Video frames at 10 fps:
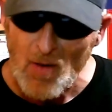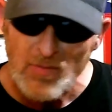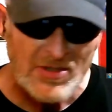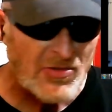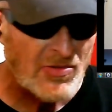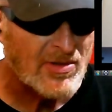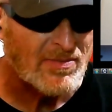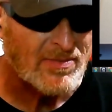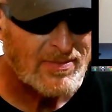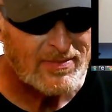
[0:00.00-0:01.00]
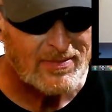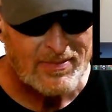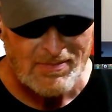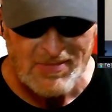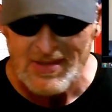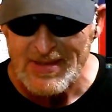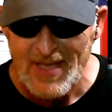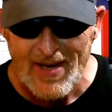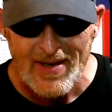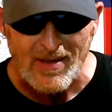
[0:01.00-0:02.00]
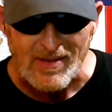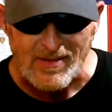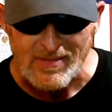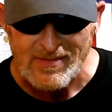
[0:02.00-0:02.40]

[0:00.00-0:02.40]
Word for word: always use them. I'm just saying.